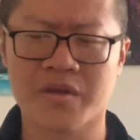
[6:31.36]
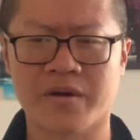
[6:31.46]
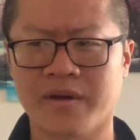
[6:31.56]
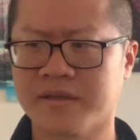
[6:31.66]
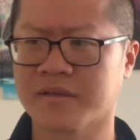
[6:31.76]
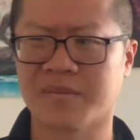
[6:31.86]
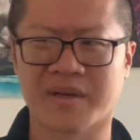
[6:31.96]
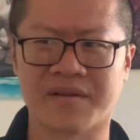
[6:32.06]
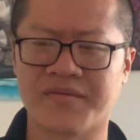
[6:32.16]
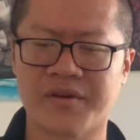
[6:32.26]
so he's a little
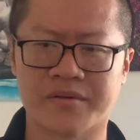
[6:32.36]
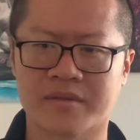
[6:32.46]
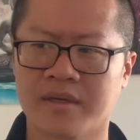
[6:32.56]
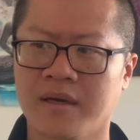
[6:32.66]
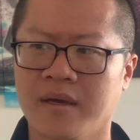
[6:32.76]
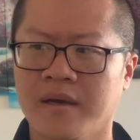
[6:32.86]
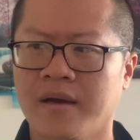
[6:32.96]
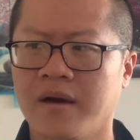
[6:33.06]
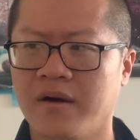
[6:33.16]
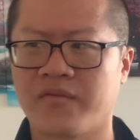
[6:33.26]
bit confused
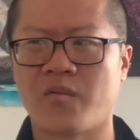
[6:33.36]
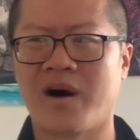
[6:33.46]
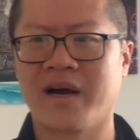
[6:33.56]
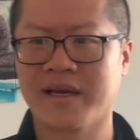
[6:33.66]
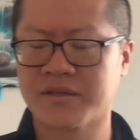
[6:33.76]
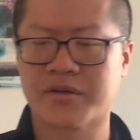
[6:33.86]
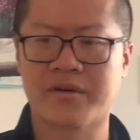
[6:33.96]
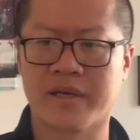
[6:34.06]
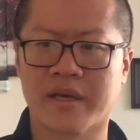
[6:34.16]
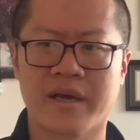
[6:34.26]
of why he's
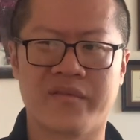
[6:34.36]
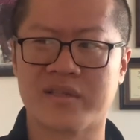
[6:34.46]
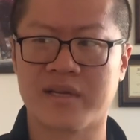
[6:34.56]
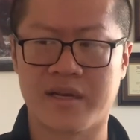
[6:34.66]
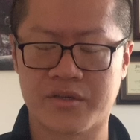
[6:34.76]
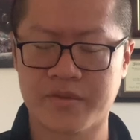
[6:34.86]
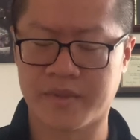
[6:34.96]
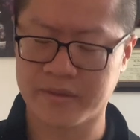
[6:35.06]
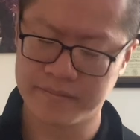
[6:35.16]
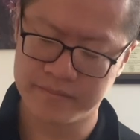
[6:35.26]
hurting if it's not a tumor.